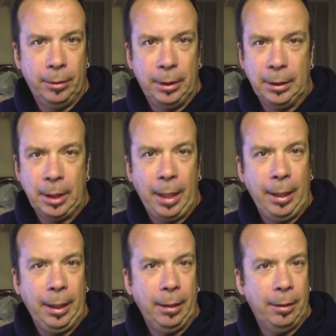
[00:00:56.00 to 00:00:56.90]

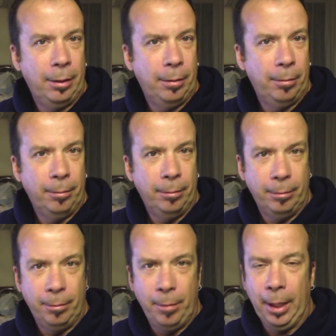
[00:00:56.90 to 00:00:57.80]
designing it to
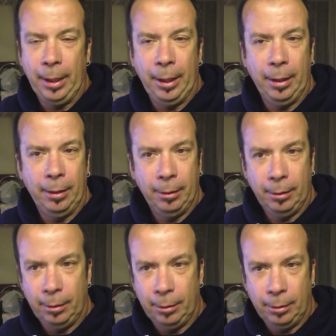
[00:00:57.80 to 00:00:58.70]
milling it
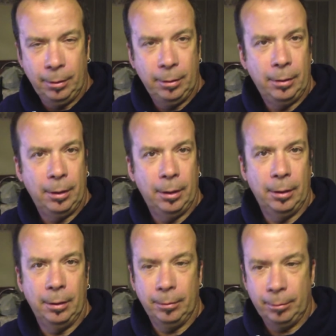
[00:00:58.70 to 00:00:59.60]
to
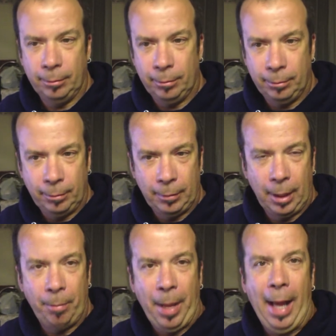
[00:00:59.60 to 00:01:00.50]

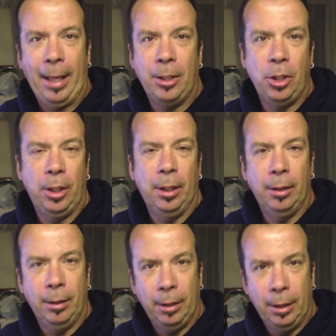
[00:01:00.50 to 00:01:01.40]
packaging it,
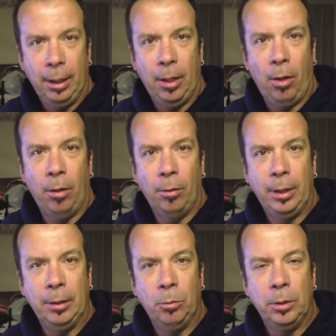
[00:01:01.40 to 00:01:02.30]
it
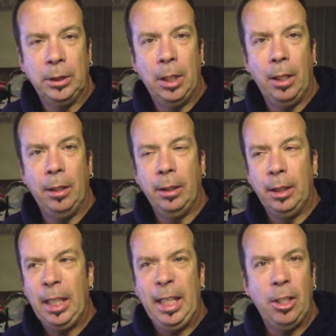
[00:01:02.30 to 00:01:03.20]
was done
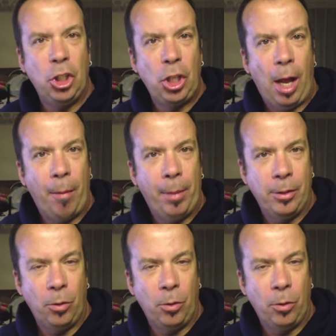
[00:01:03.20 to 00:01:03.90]
in shop, as